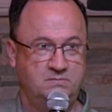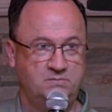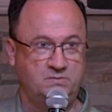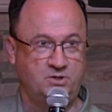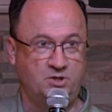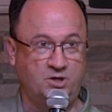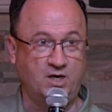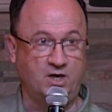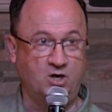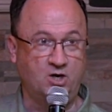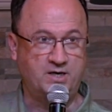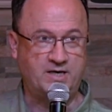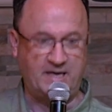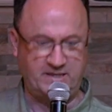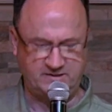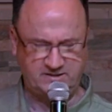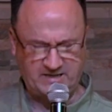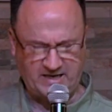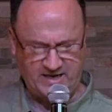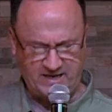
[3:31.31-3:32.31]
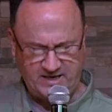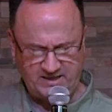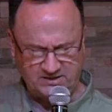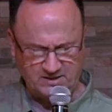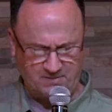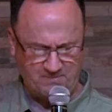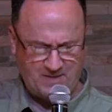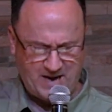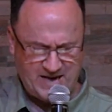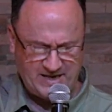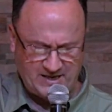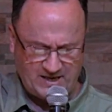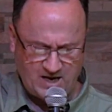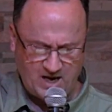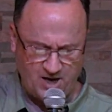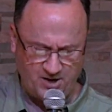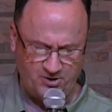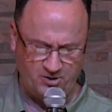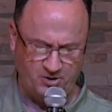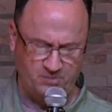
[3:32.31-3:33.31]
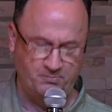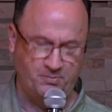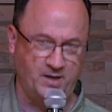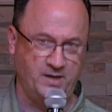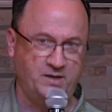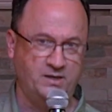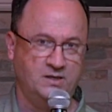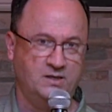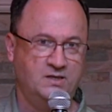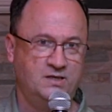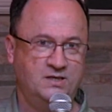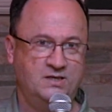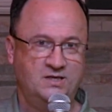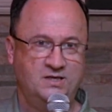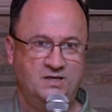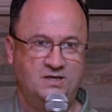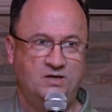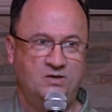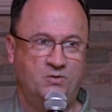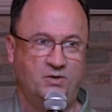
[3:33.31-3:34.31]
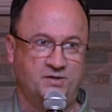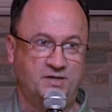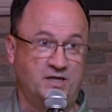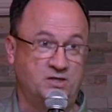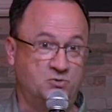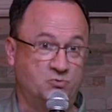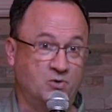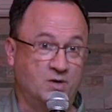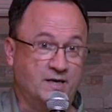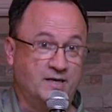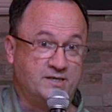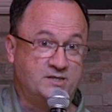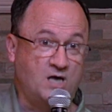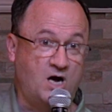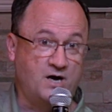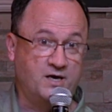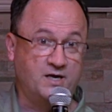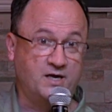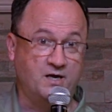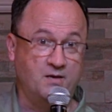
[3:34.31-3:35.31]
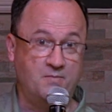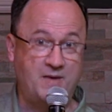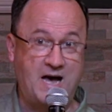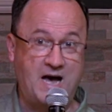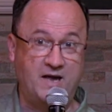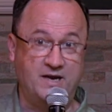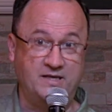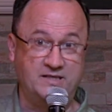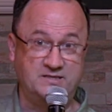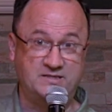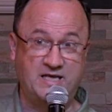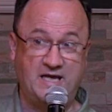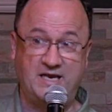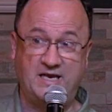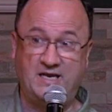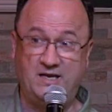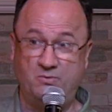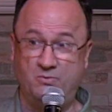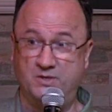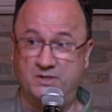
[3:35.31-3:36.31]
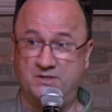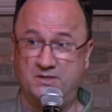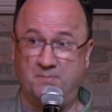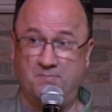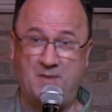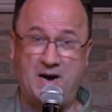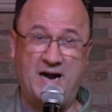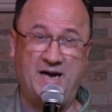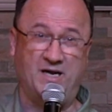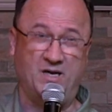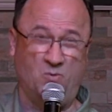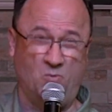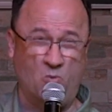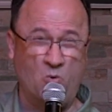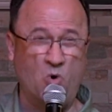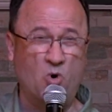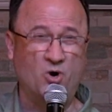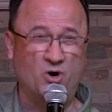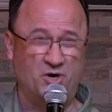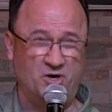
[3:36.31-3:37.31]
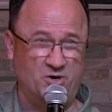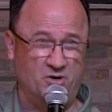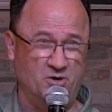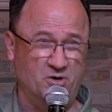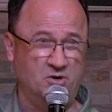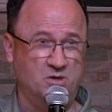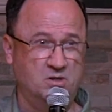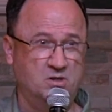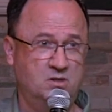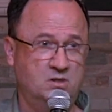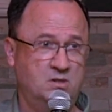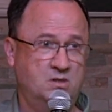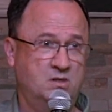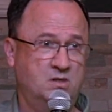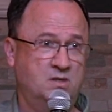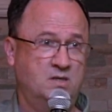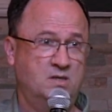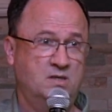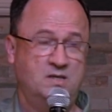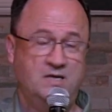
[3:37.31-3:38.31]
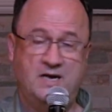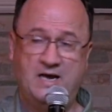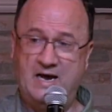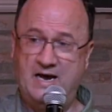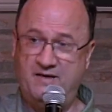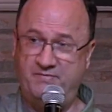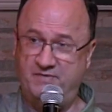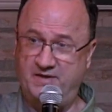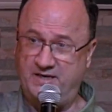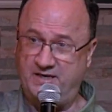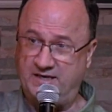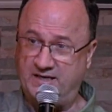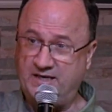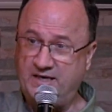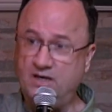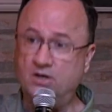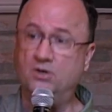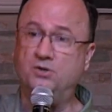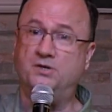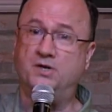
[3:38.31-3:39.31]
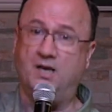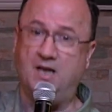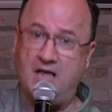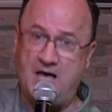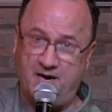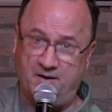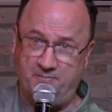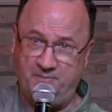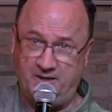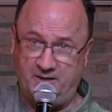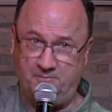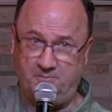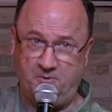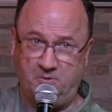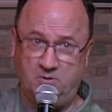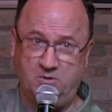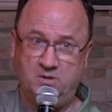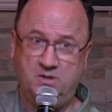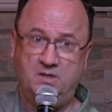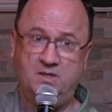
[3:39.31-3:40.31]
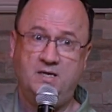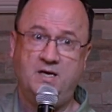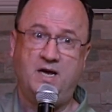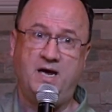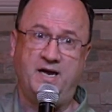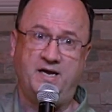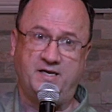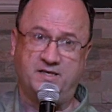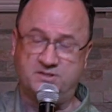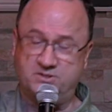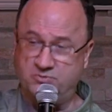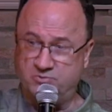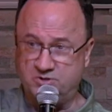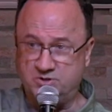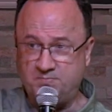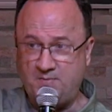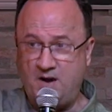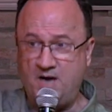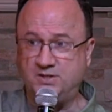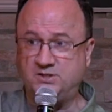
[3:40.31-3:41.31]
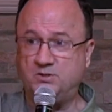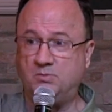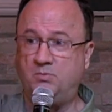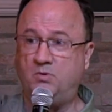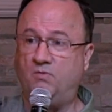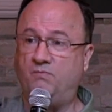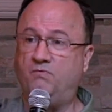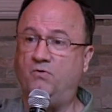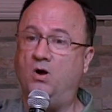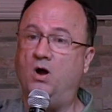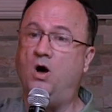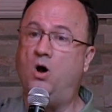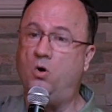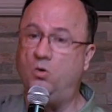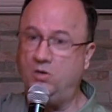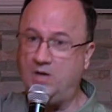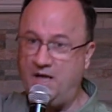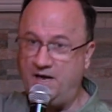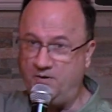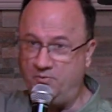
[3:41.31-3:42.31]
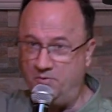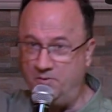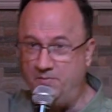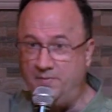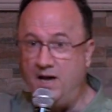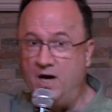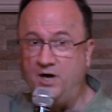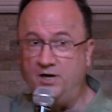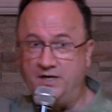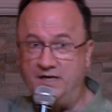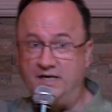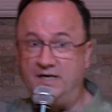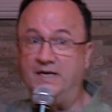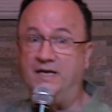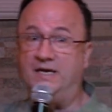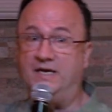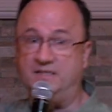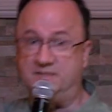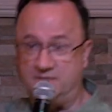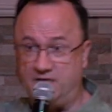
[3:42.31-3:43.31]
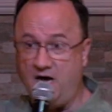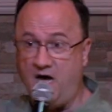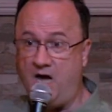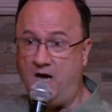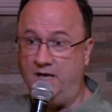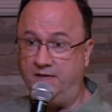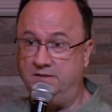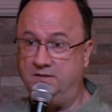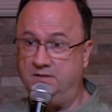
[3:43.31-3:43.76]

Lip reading: You can look at it and say he's a mighty hunter, but what that's really talking about is that he was a mighty warrior and that he killed a lot of people and is responsible for a whole lot of rebellion against God.